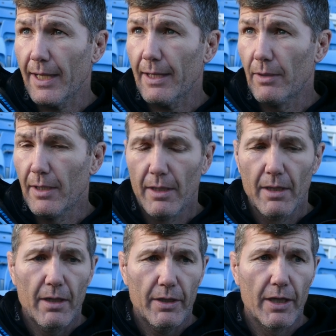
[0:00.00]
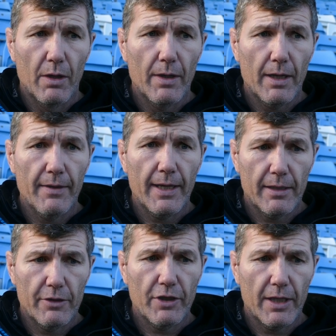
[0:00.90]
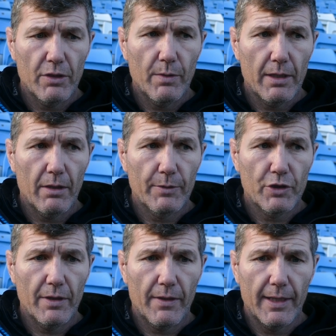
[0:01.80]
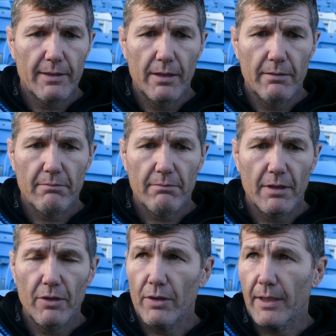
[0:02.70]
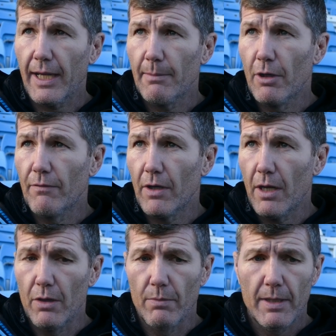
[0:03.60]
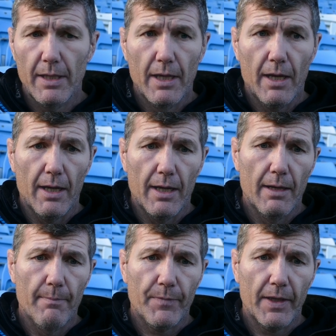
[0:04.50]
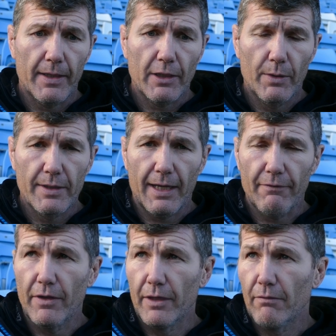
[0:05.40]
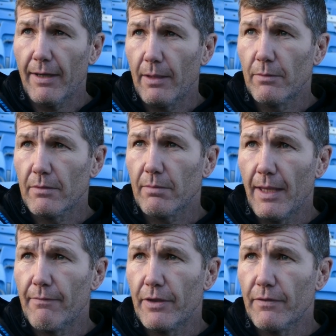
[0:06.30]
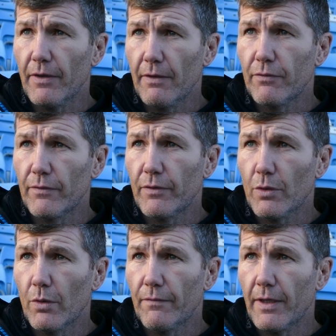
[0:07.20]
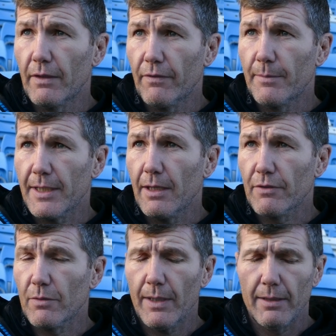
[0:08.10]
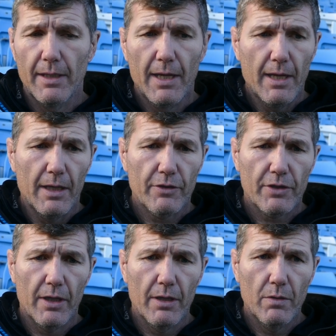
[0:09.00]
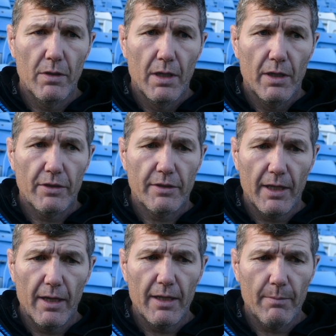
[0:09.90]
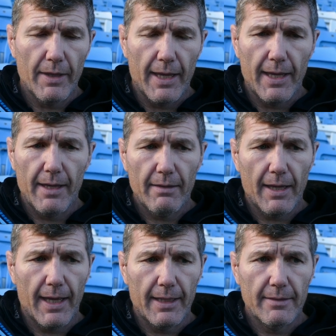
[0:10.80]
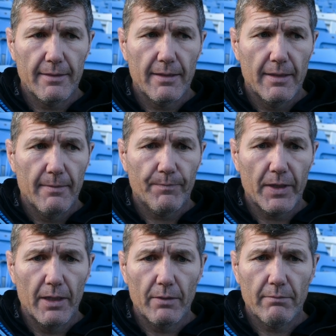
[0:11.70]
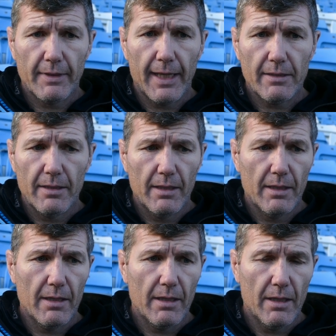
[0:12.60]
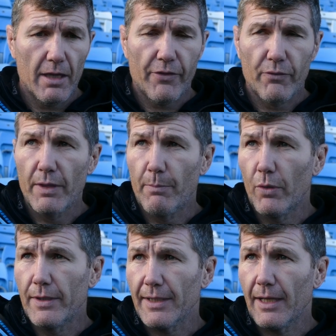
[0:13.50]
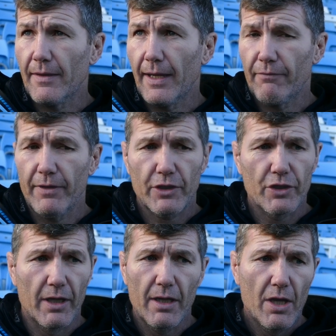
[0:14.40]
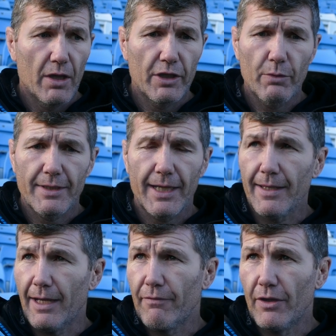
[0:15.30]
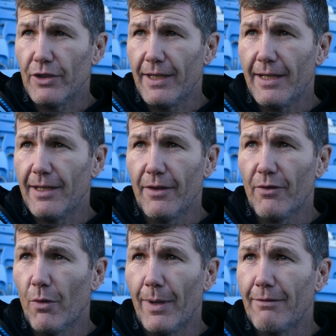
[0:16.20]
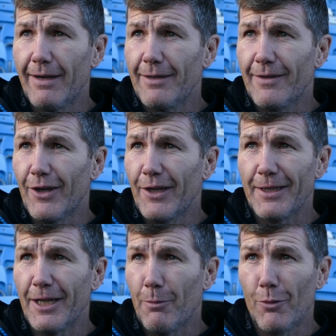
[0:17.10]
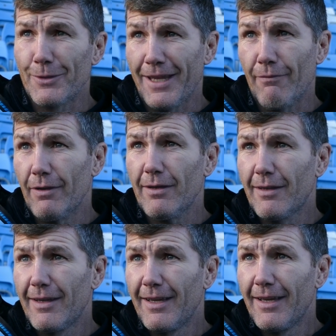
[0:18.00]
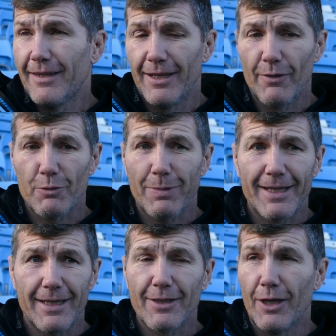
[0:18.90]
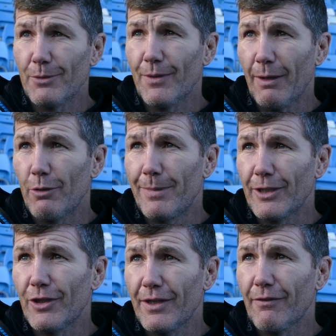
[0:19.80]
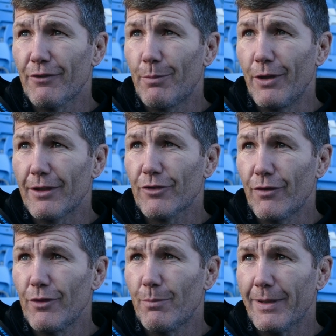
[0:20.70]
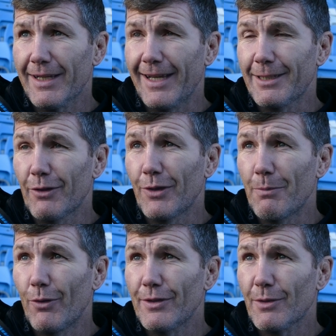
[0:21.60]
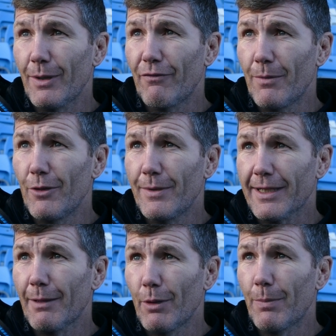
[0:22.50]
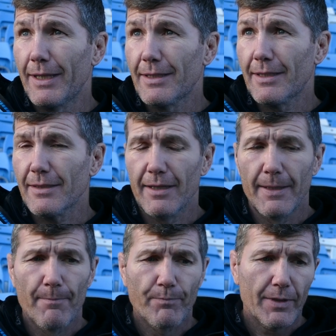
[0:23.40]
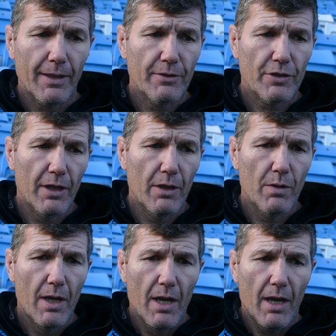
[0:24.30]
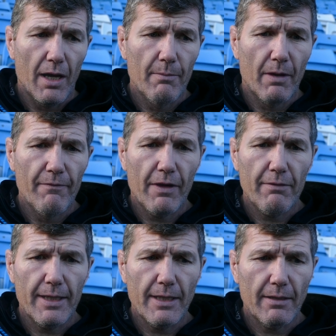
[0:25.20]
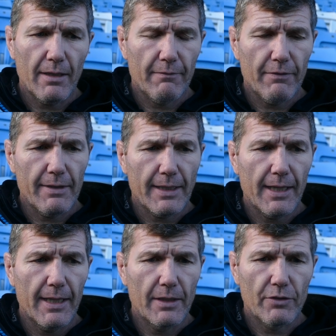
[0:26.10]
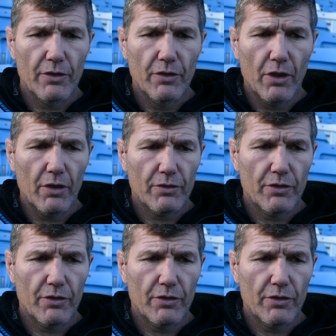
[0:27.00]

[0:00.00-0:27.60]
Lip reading: now, you know, and they had a genuine opportunity there to knock a game over at home and then go into that final round with everything to fight for a quarter final for themselves as well. And so to turn up there and, you know, get a 3 points out of that fixture, you would take that in virtually any other way round in the Highland Cup almost ever. You know, there's plenty of times when that would have been good enough to put us through, collected 3 points away from home in a couple of places. And so I'm very keen to not